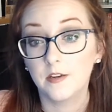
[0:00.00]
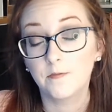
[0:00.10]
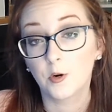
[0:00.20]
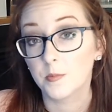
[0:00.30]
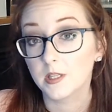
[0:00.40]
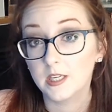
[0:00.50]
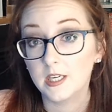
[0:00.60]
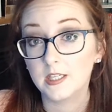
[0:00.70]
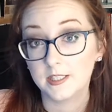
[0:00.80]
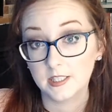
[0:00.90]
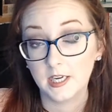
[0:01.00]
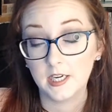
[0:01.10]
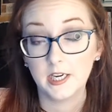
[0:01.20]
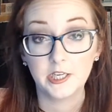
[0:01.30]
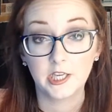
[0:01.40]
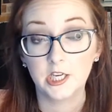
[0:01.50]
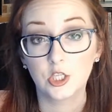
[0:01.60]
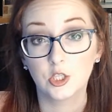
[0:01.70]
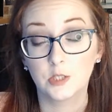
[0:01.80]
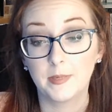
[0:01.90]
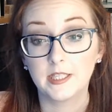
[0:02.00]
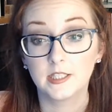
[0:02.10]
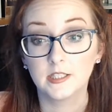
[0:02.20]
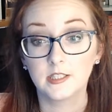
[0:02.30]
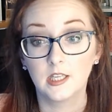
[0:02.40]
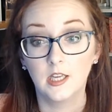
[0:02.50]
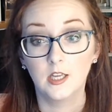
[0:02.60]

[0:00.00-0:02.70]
of formally designated educational spaces.